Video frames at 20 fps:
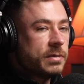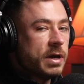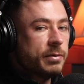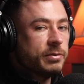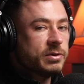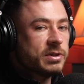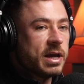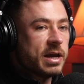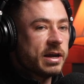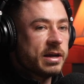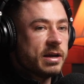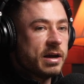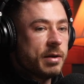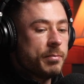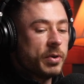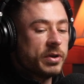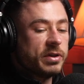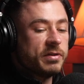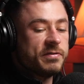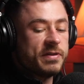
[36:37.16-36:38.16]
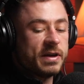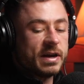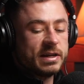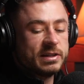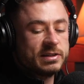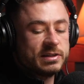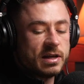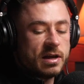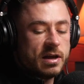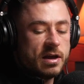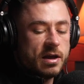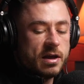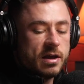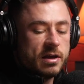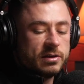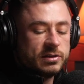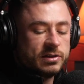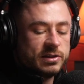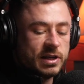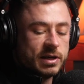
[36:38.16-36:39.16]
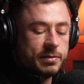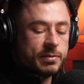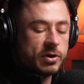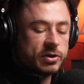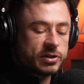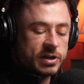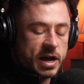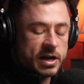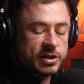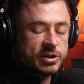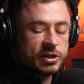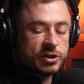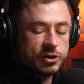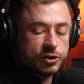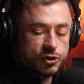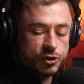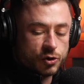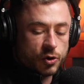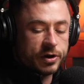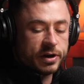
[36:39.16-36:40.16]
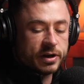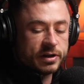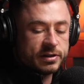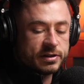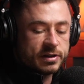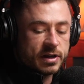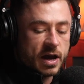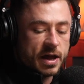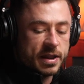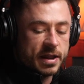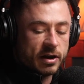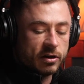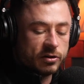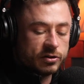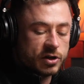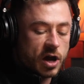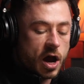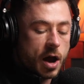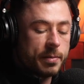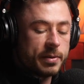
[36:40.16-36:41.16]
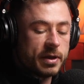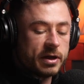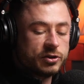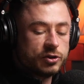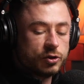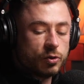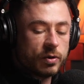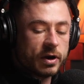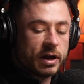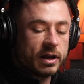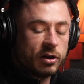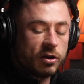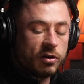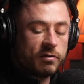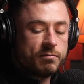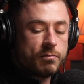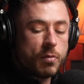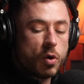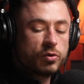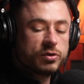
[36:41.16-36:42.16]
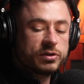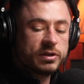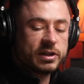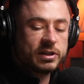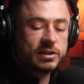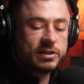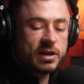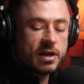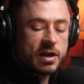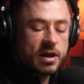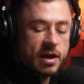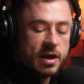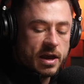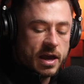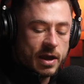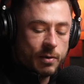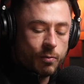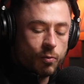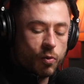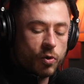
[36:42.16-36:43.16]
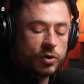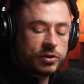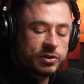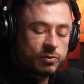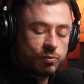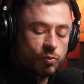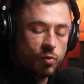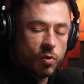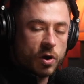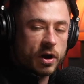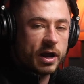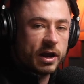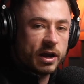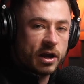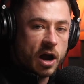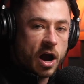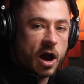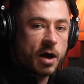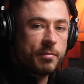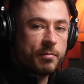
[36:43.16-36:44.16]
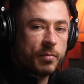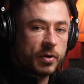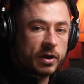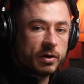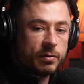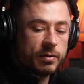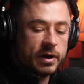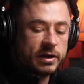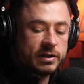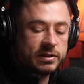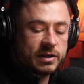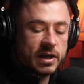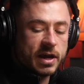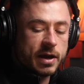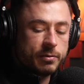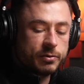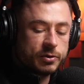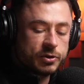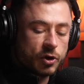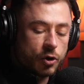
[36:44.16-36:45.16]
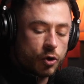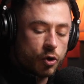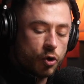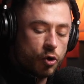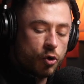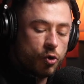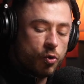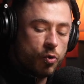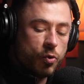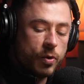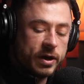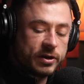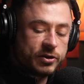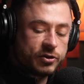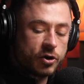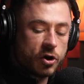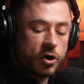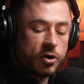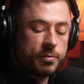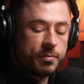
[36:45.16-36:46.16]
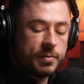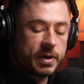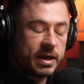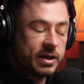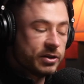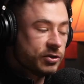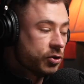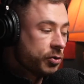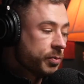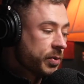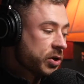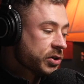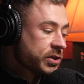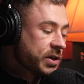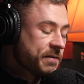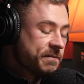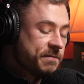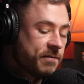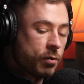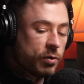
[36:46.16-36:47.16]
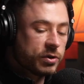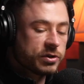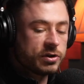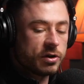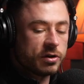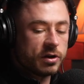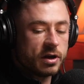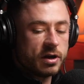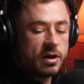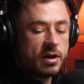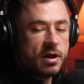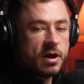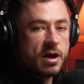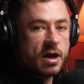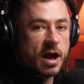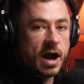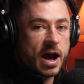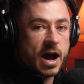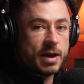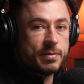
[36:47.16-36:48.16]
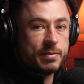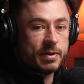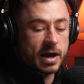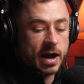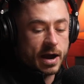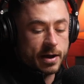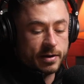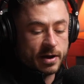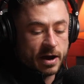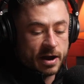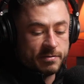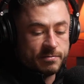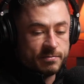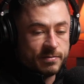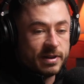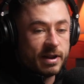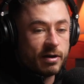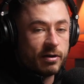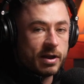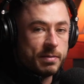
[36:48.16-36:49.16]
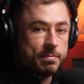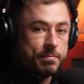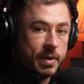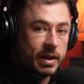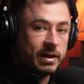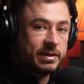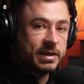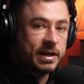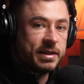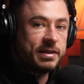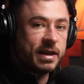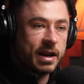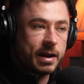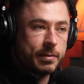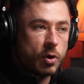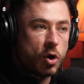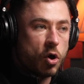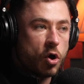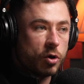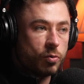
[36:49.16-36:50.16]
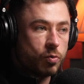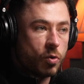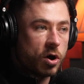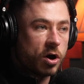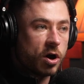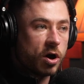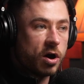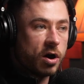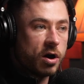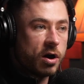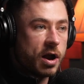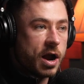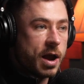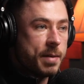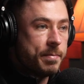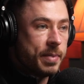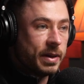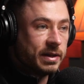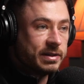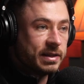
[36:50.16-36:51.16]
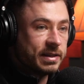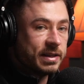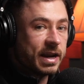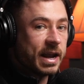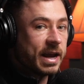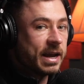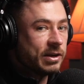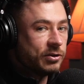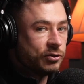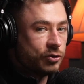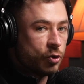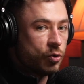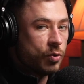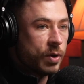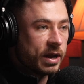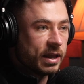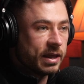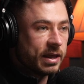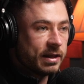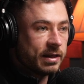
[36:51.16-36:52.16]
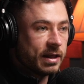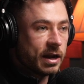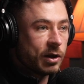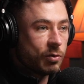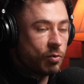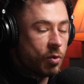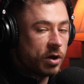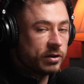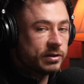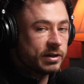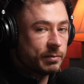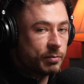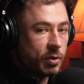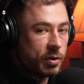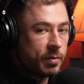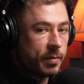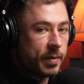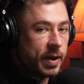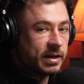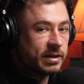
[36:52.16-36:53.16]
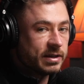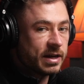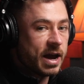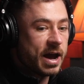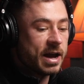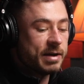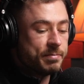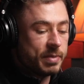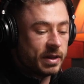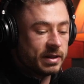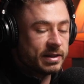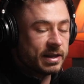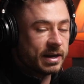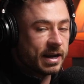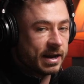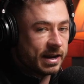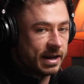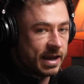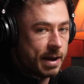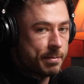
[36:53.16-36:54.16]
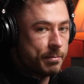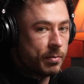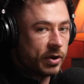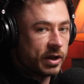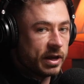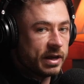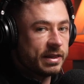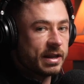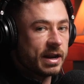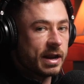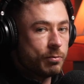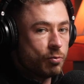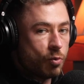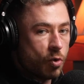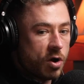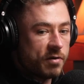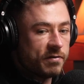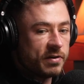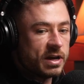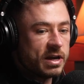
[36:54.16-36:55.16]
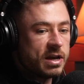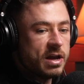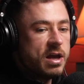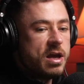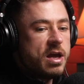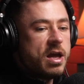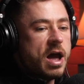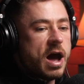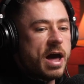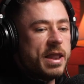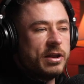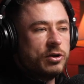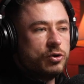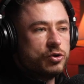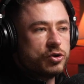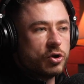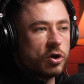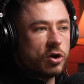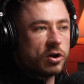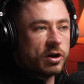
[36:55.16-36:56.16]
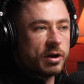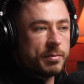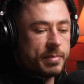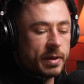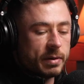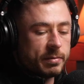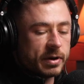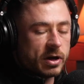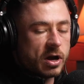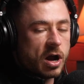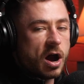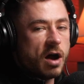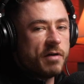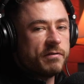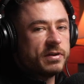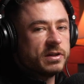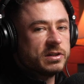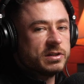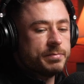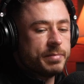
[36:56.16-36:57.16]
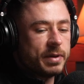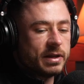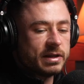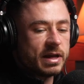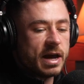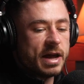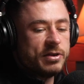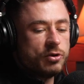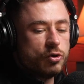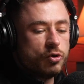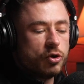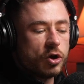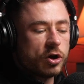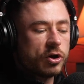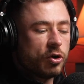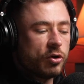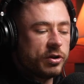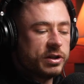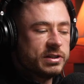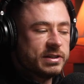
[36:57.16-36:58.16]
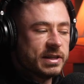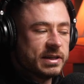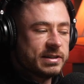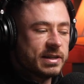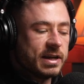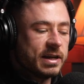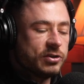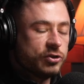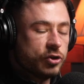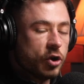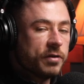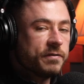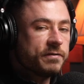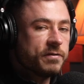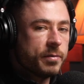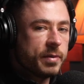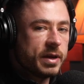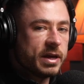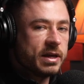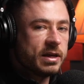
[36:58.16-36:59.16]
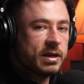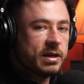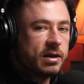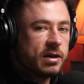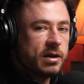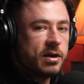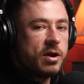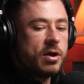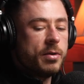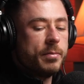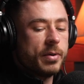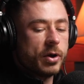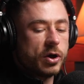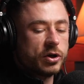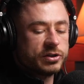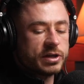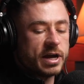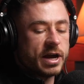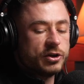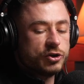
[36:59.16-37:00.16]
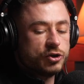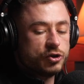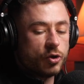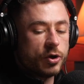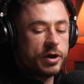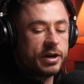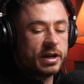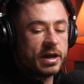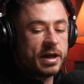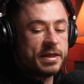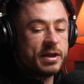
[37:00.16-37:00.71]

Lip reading: It was like, but the thing is, see, because I actually enjoyed it. And then on top of that, you know what I love most is it wasn't what I got money-wise. It was who it turned me into because I focused on it. Yeah. I literally built in that I'm a hard worker. I built in that I can do anything that I want and put my mind to. Yeah. I built that I can get money, that I'm worthy. And then you start looking at built my confidence, and you look at all these things that it done for me because I enjoyed it.